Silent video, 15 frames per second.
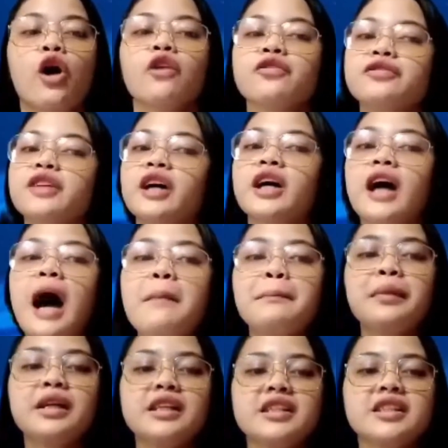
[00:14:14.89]
of the
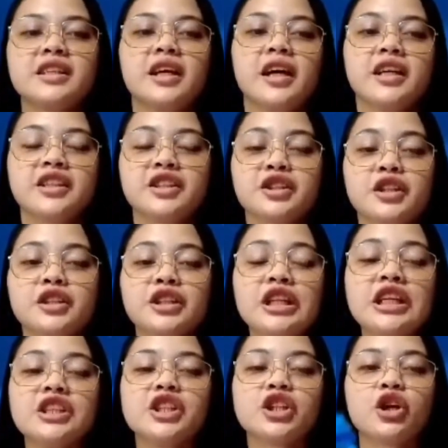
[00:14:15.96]
company's
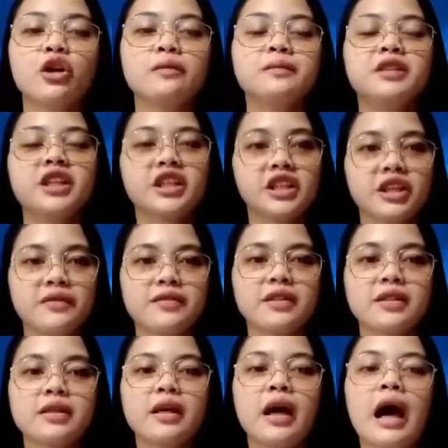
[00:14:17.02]
strategic objectives